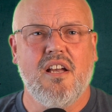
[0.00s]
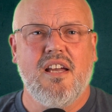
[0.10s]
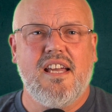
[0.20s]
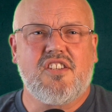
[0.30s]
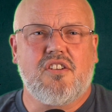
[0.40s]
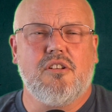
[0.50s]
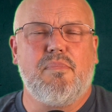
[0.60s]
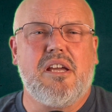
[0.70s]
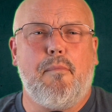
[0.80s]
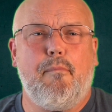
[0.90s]
it's going to be
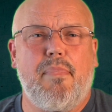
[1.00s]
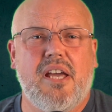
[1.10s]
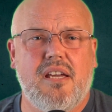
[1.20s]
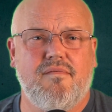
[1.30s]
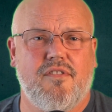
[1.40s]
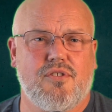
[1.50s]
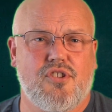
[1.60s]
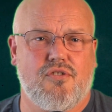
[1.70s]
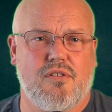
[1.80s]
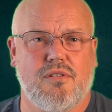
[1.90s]
a painful
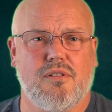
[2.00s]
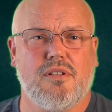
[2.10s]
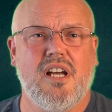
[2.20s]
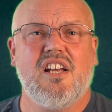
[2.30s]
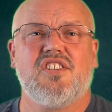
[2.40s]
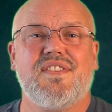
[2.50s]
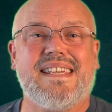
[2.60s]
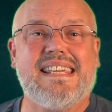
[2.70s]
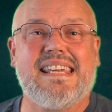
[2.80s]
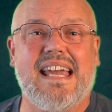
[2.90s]
struggle to
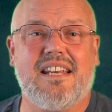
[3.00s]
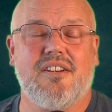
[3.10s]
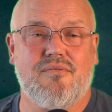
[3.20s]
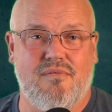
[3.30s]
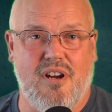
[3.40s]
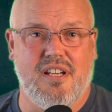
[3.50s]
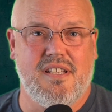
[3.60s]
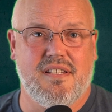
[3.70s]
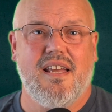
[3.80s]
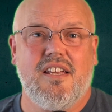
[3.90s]
get it right
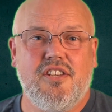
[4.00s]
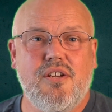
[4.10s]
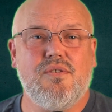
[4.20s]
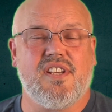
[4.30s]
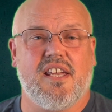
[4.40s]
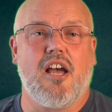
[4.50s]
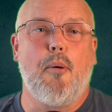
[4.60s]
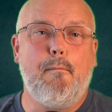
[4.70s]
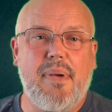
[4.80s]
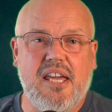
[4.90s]
using a
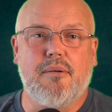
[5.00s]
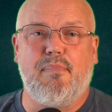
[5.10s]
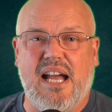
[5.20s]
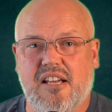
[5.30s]
big bang